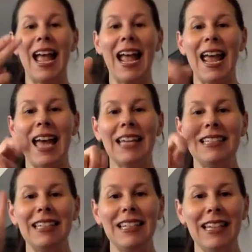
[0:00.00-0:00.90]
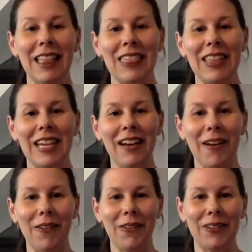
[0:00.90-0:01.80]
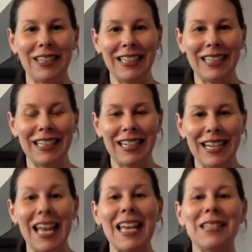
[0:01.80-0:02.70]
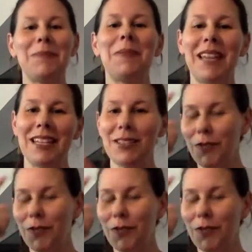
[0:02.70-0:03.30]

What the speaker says: Handy Lingo is a place